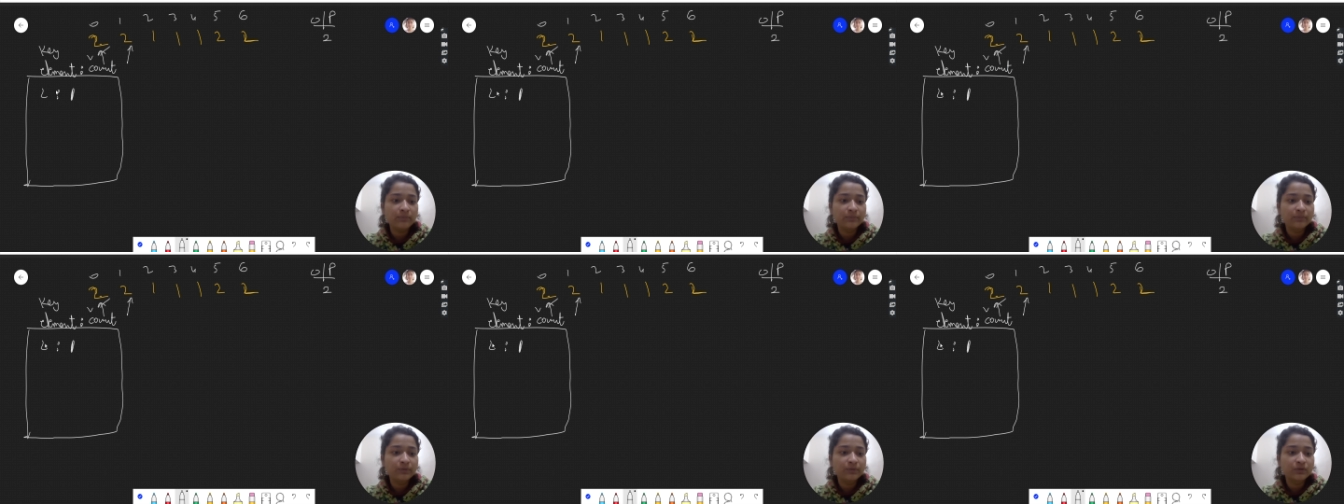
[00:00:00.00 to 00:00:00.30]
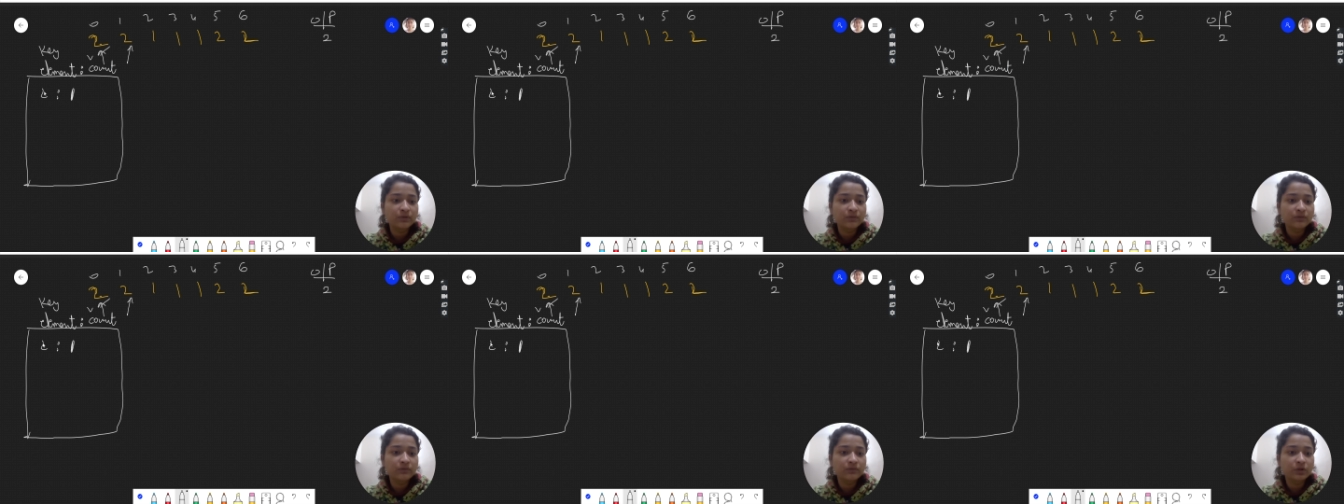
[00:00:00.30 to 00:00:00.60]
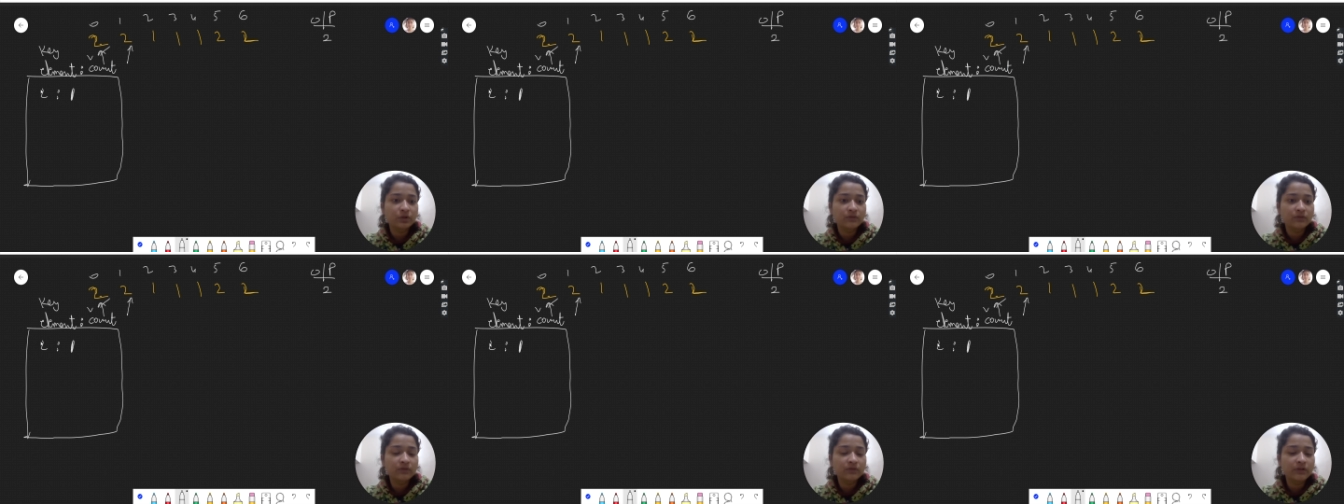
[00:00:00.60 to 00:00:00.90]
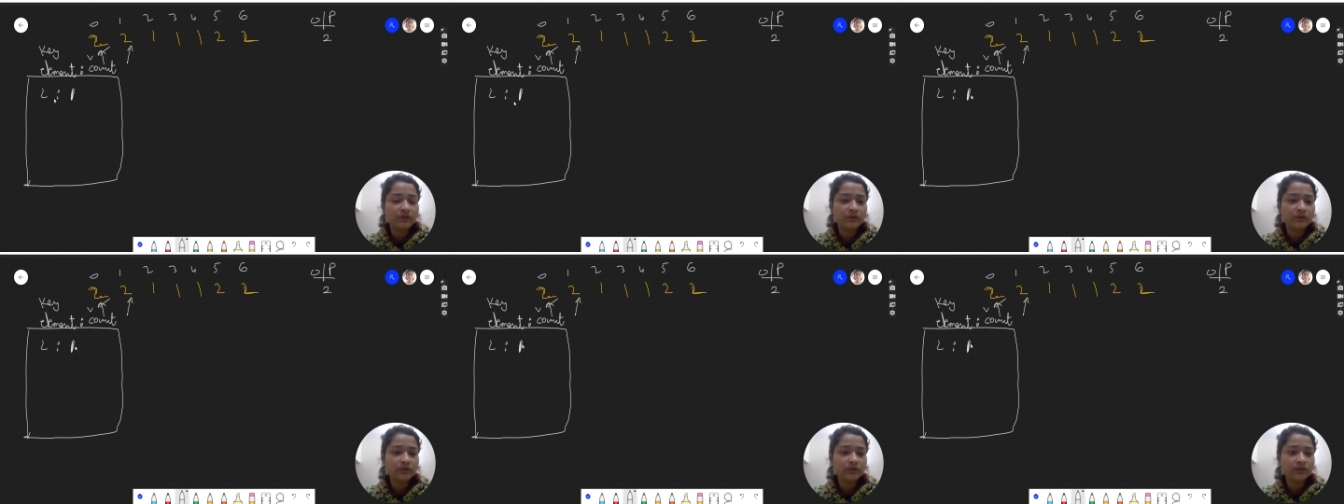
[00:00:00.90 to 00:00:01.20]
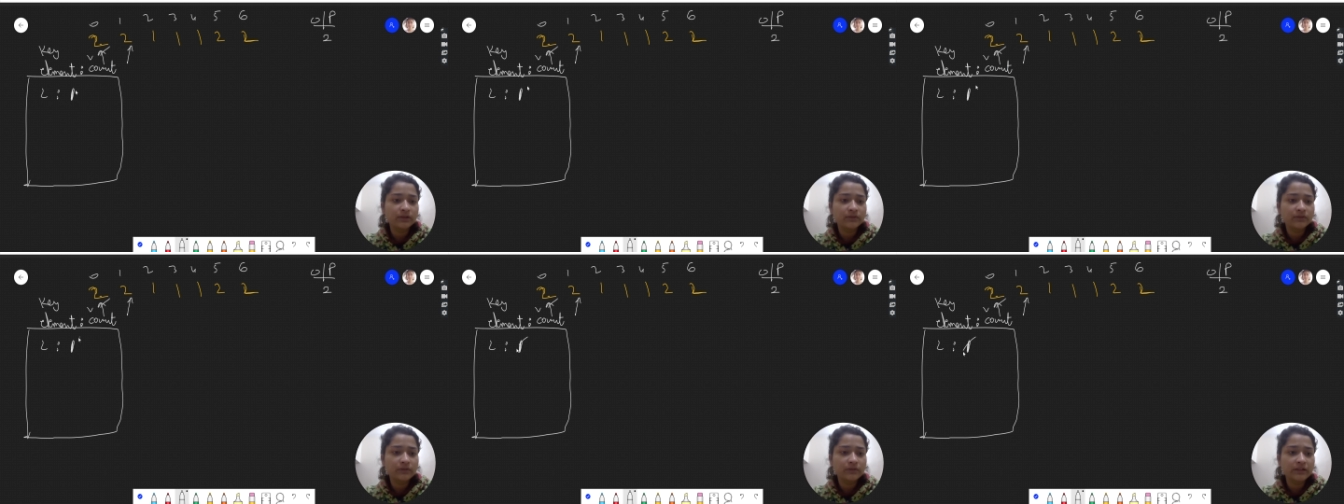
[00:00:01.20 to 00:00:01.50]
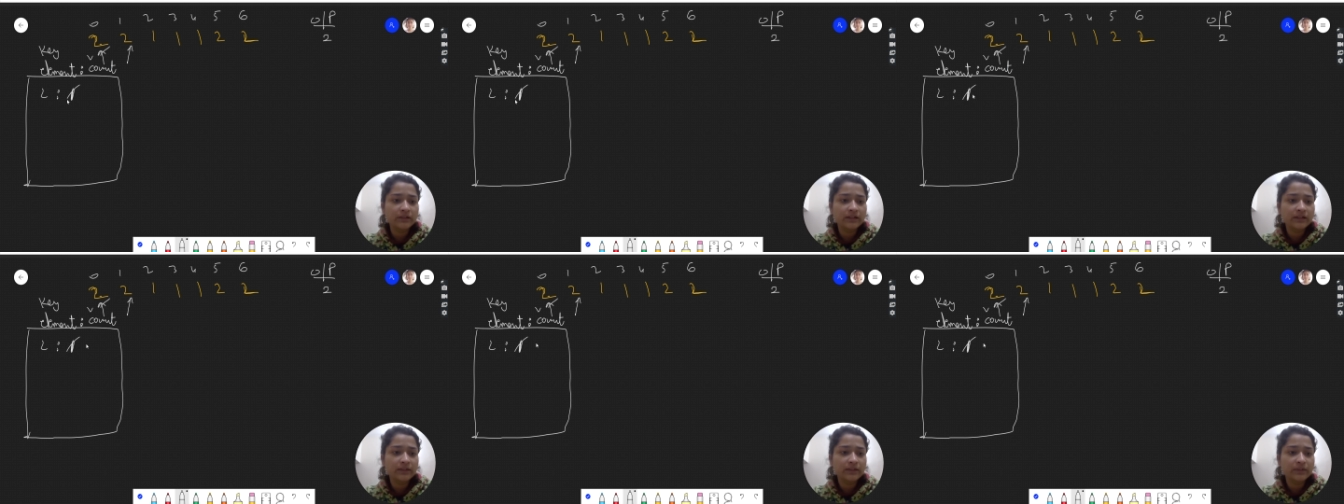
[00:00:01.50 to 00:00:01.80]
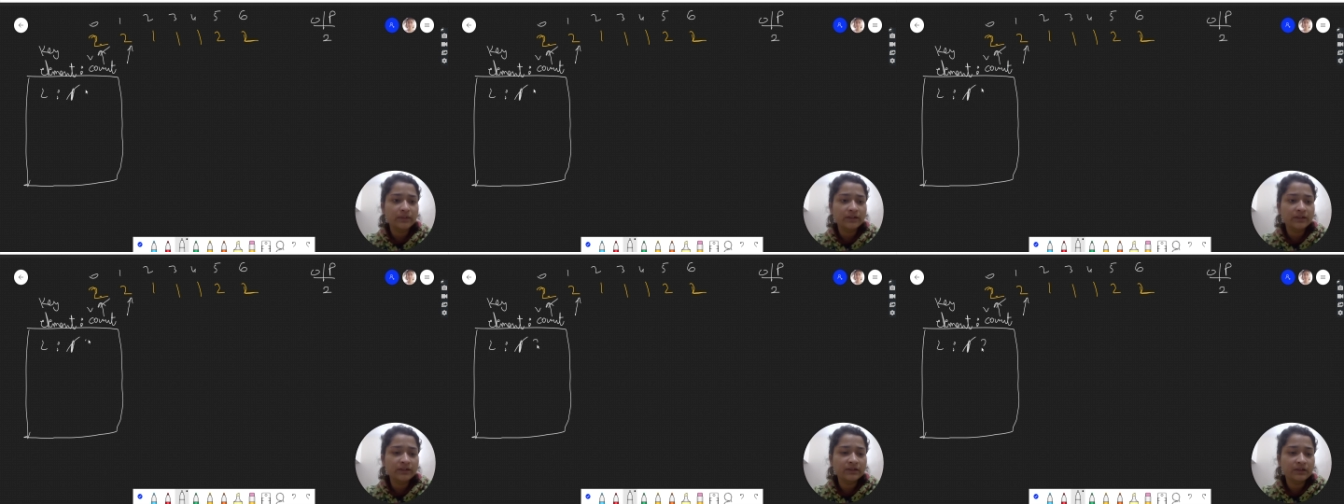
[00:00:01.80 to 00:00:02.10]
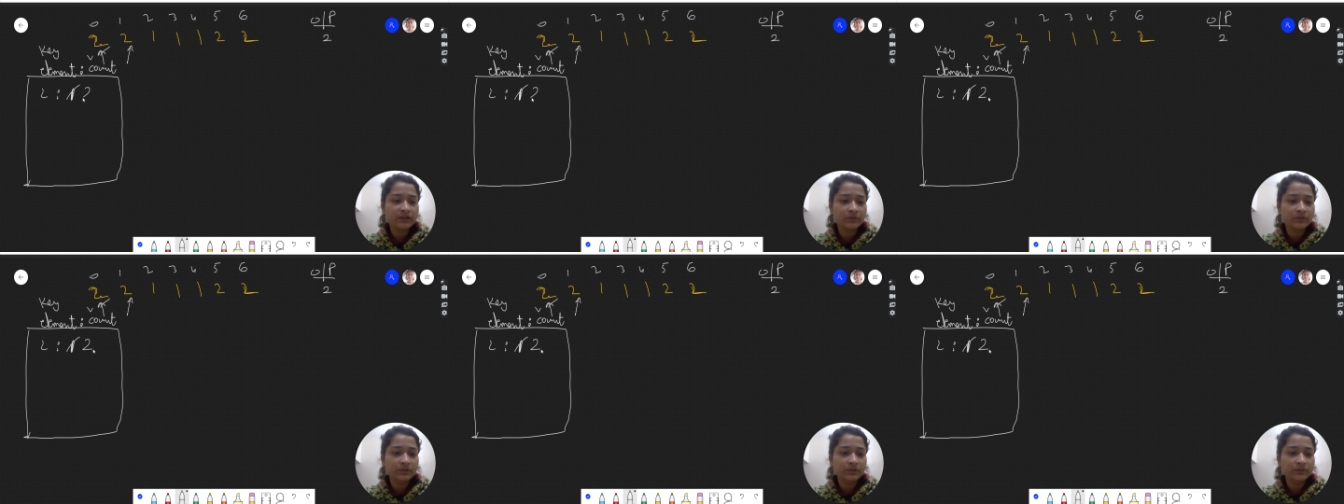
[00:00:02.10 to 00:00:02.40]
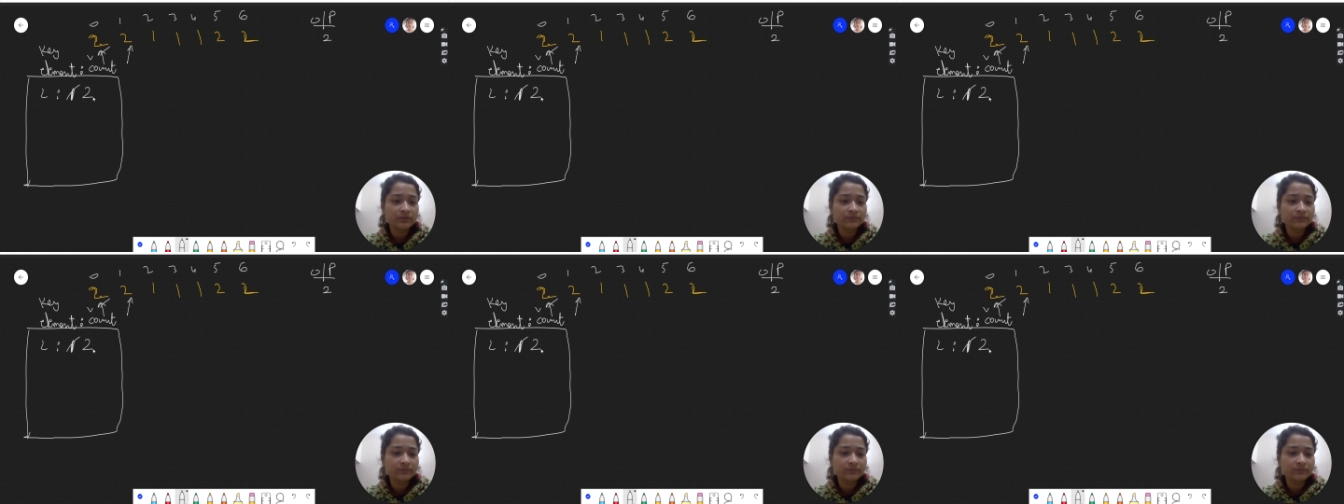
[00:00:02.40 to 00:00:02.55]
So what we will do is we will increment its count.